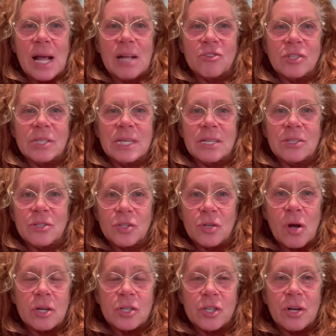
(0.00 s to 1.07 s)
actually get to
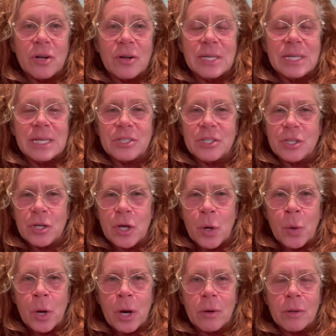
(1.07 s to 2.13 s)
talk to her and get to
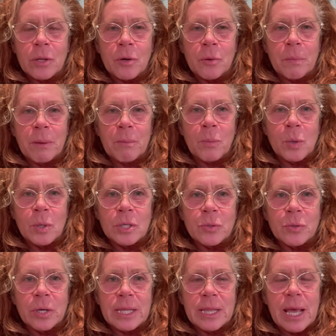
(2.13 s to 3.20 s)
know her a little bit more
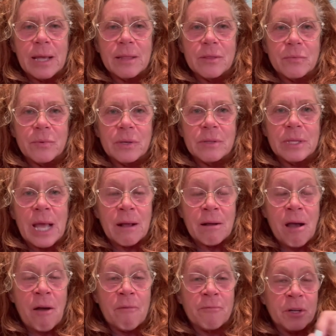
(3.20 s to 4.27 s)
during that
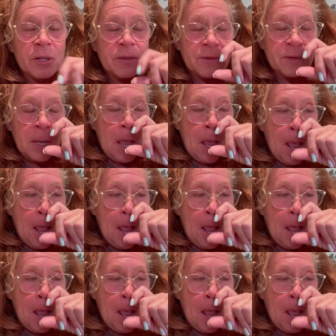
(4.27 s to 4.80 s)
conference,